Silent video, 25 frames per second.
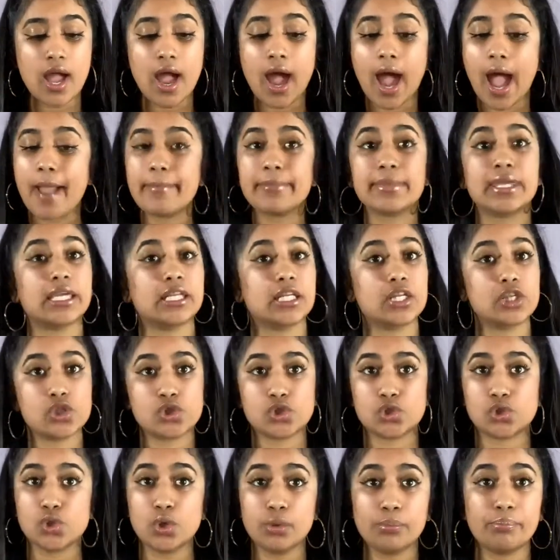I'm getting
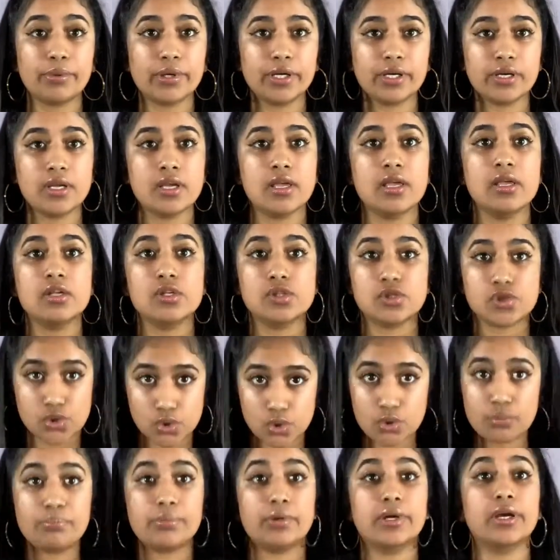super,
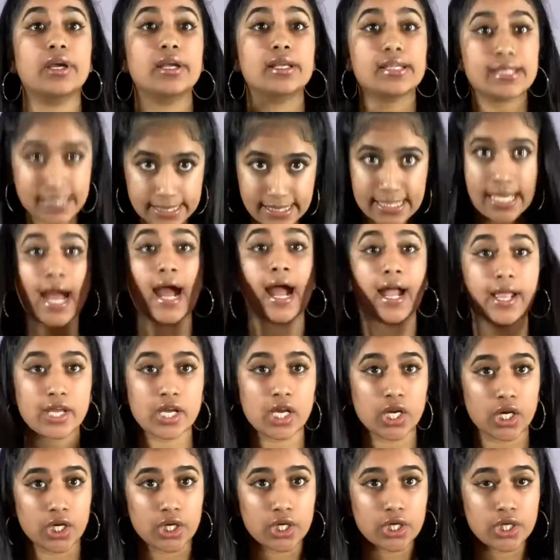super
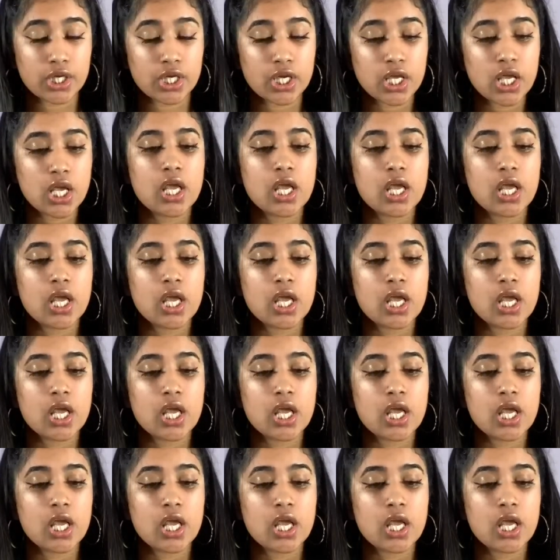tired.